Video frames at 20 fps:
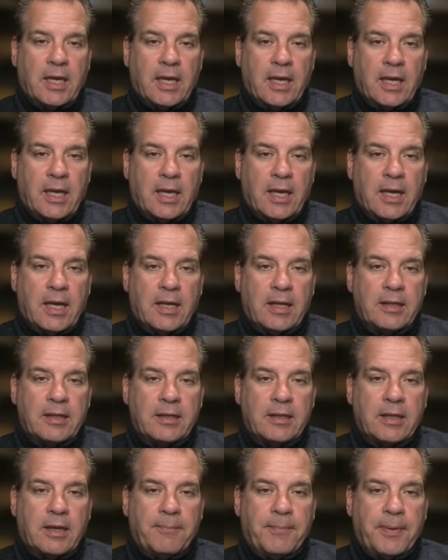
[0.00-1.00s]

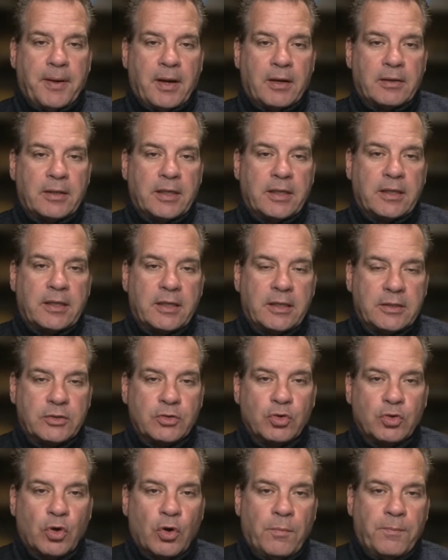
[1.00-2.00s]
and apparently this
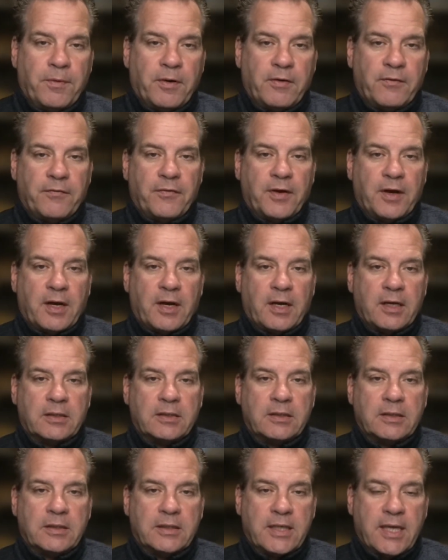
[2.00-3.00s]
group of
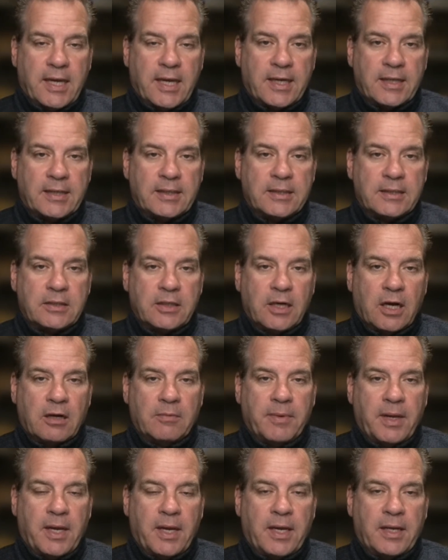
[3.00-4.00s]
kids,
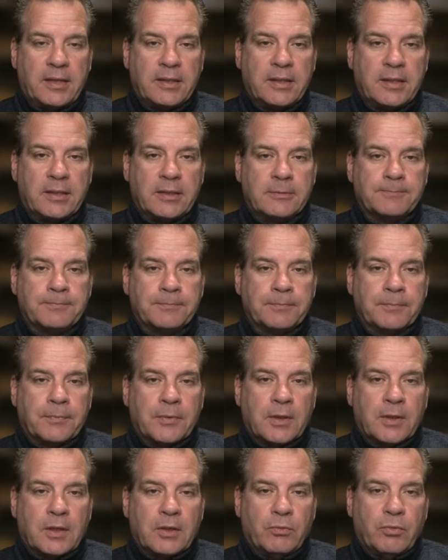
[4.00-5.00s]
young men,
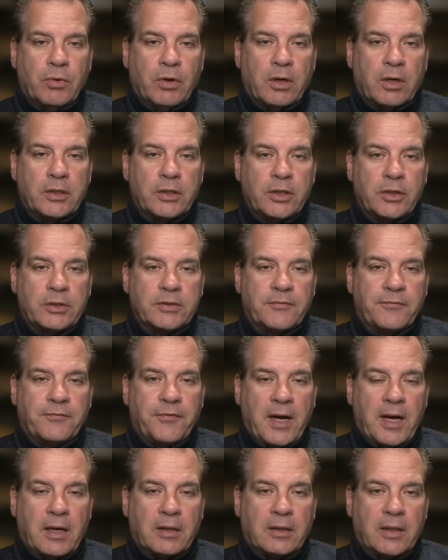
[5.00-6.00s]
were using
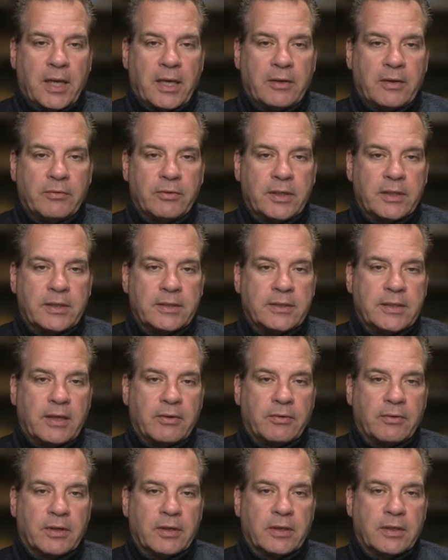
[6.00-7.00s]
foul language.
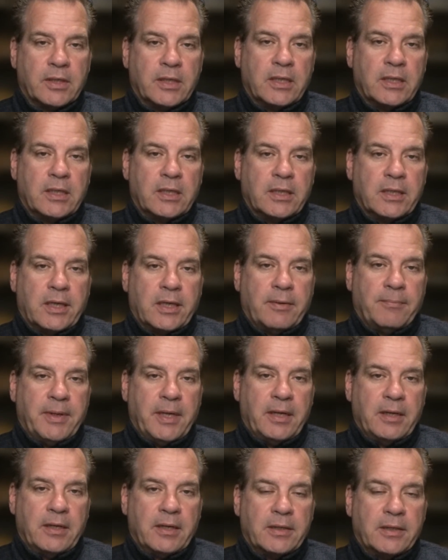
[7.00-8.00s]
They were
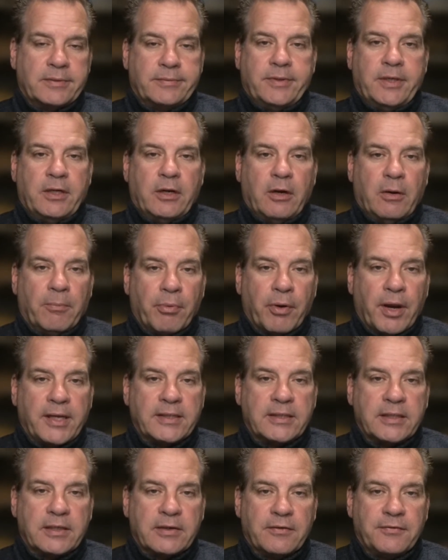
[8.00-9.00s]
being,
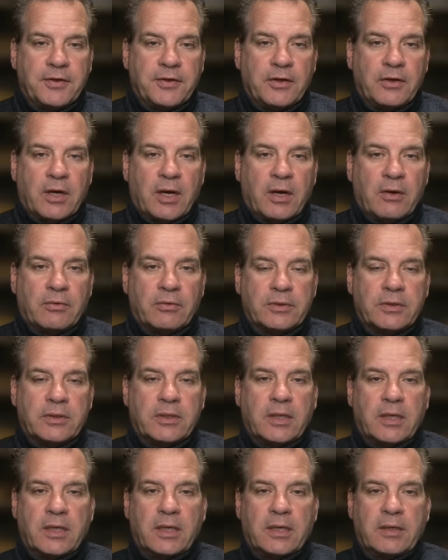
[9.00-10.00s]
abrasive. You know
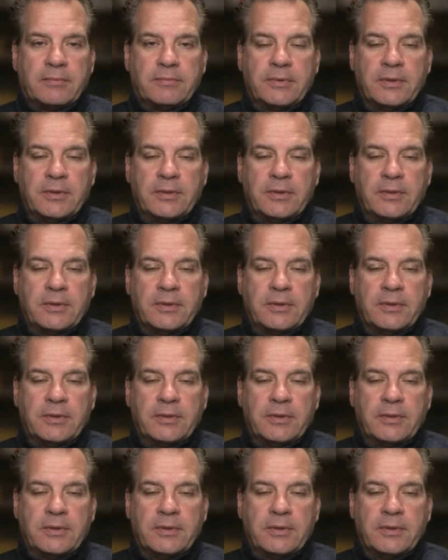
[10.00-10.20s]
how